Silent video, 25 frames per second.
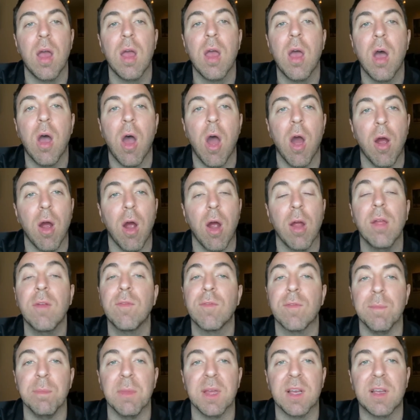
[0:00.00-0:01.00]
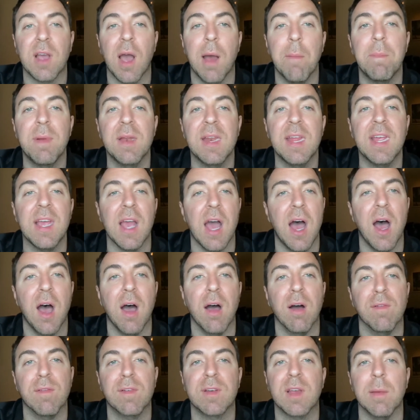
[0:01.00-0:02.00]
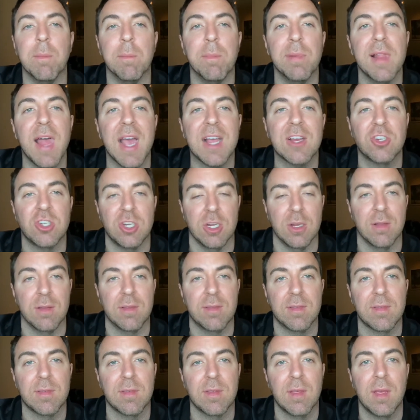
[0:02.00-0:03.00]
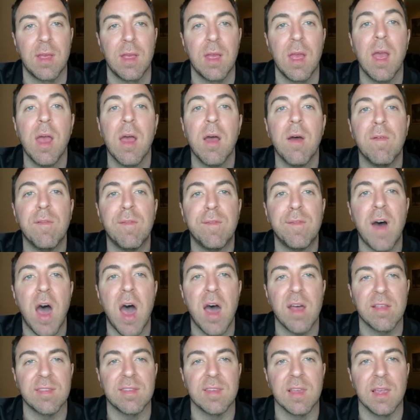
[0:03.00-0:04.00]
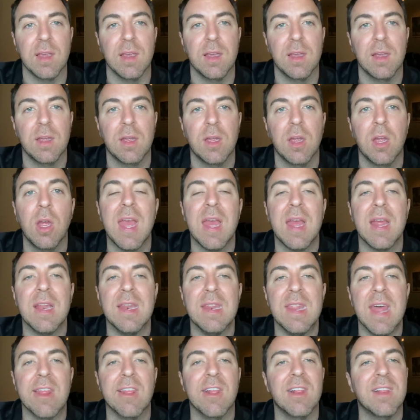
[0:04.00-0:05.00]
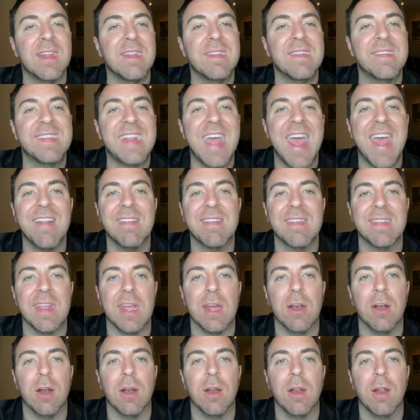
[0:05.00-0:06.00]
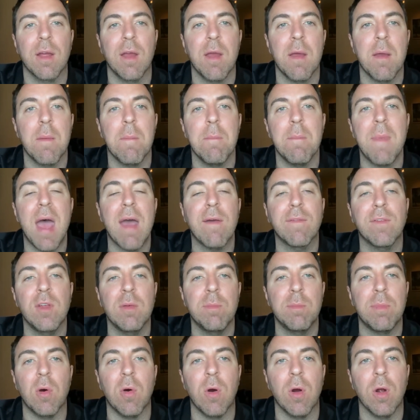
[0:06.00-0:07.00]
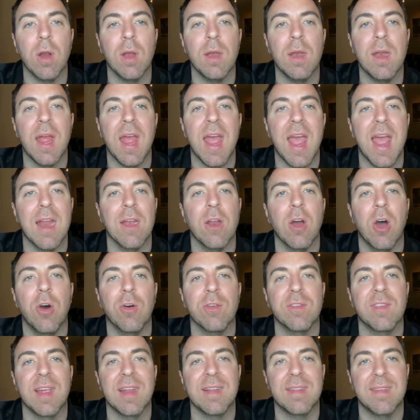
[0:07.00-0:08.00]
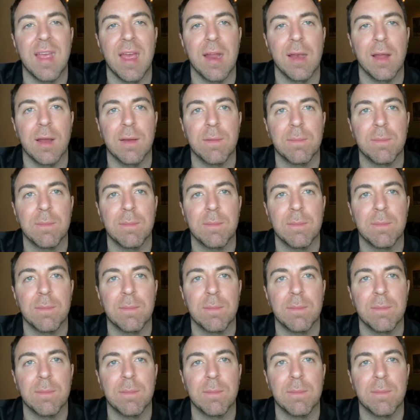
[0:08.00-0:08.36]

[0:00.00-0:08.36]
are from the company of Complexions, Fosse, Netherlands Dance Theater, Matthew Bourne, and Jose Tena.